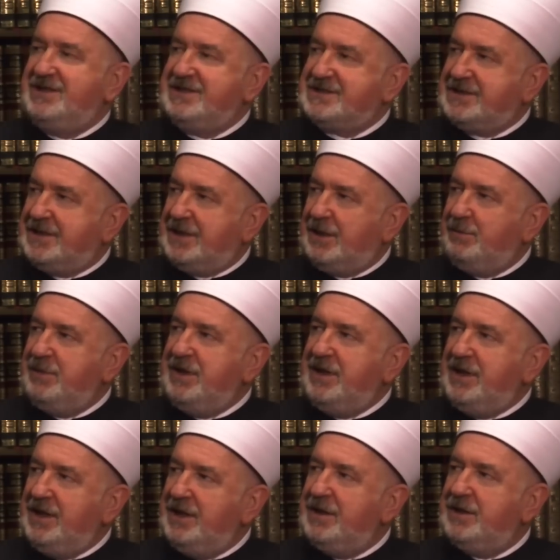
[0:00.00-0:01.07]
Islam
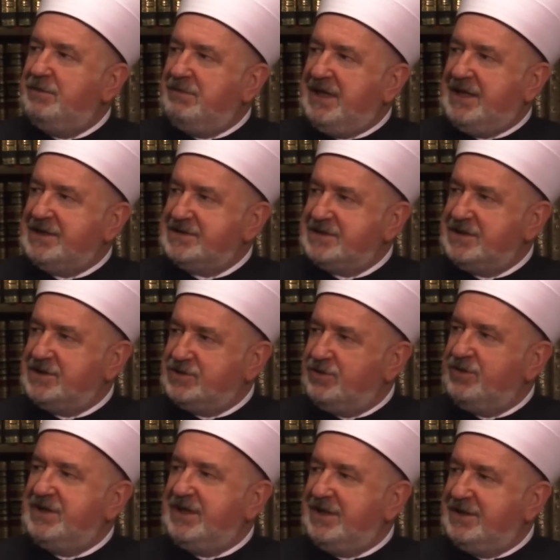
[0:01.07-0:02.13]
in the mosque,
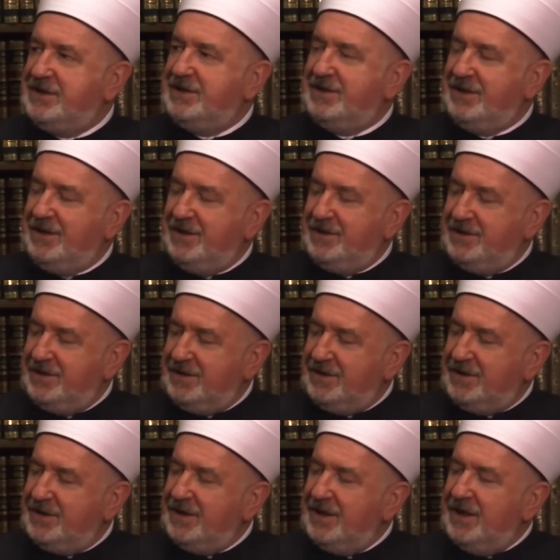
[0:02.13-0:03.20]
so
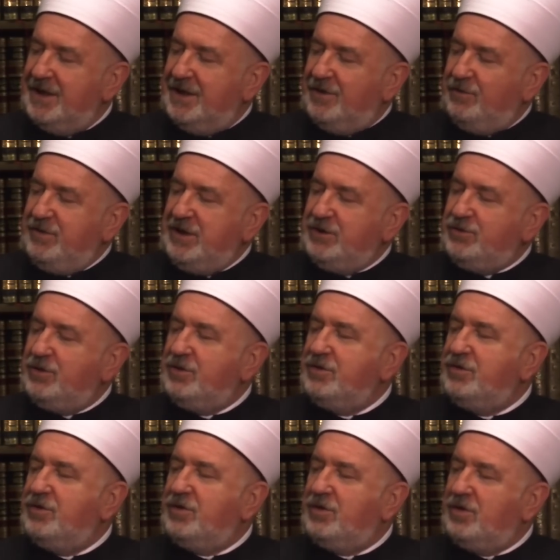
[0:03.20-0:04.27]
that we
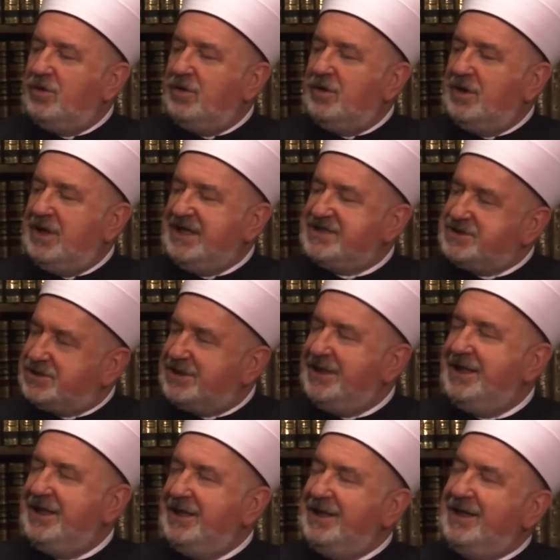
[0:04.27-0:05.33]
don't go
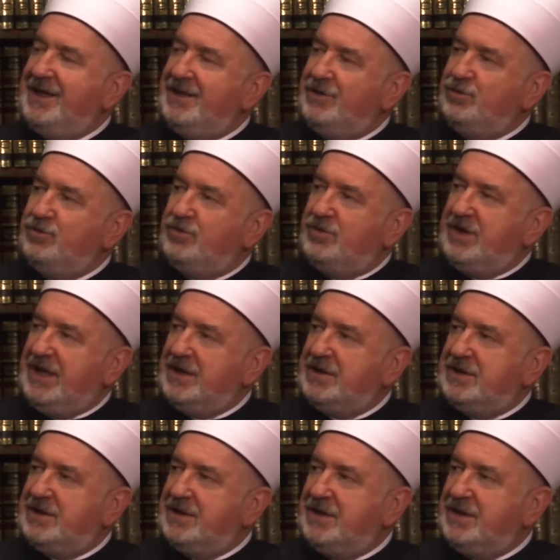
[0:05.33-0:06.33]
astray and do not